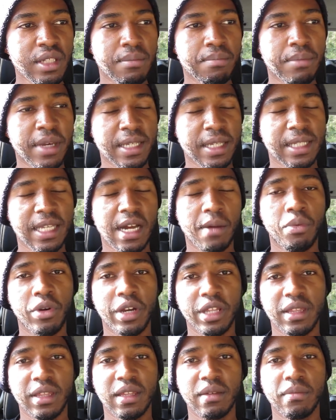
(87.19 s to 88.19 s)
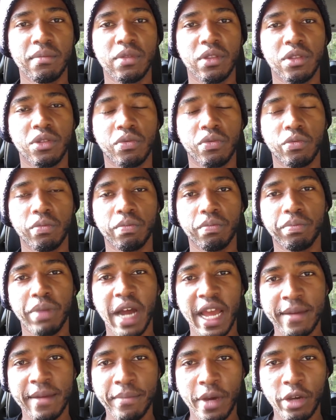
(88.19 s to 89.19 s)
messed up with
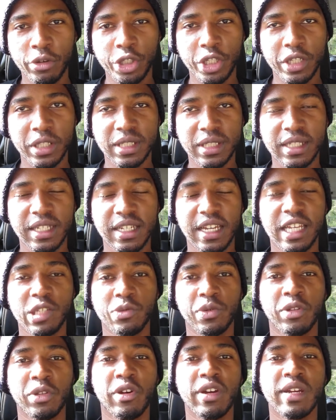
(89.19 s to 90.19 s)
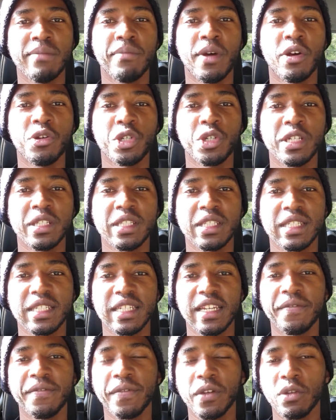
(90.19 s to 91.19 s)
by emotions. As we know, emotions
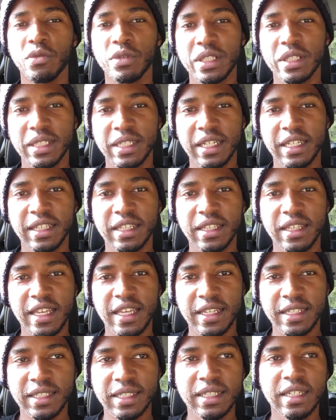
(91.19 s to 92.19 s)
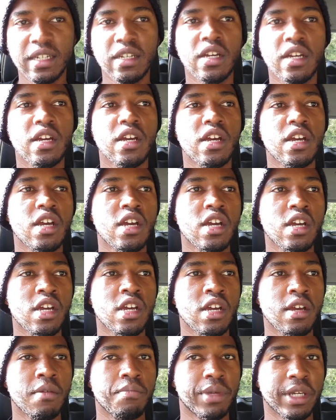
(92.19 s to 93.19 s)
influence certain things.
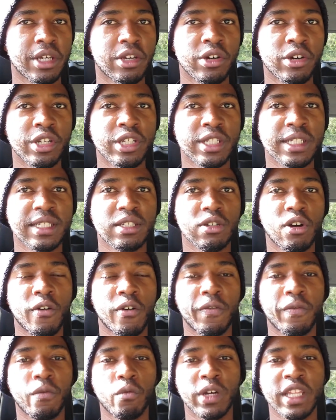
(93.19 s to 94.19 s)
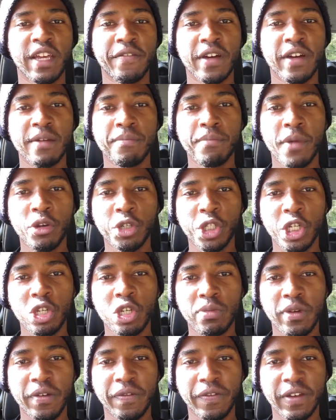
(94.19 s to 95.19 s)
Because of whatever emotion
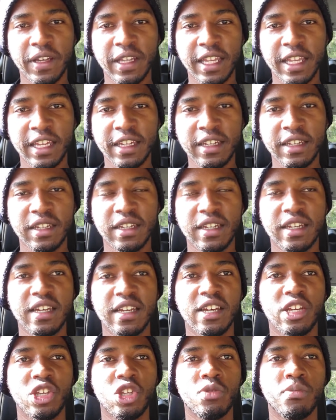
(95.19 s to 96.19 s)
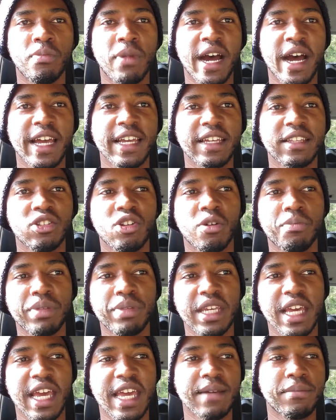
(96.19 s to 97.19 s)
you'll be feeling, you might not
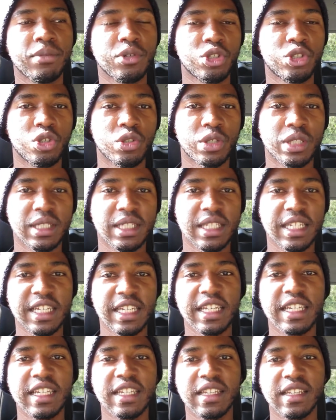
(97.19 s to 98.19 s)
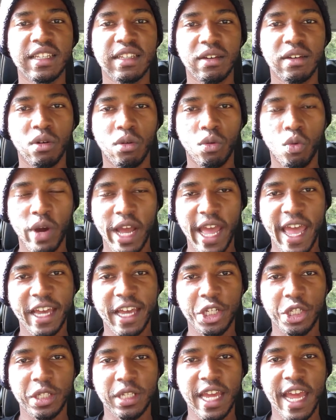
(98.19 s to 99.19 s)
be able to see what
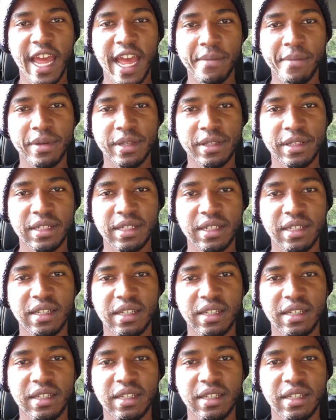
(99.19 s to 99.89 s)
actually happened.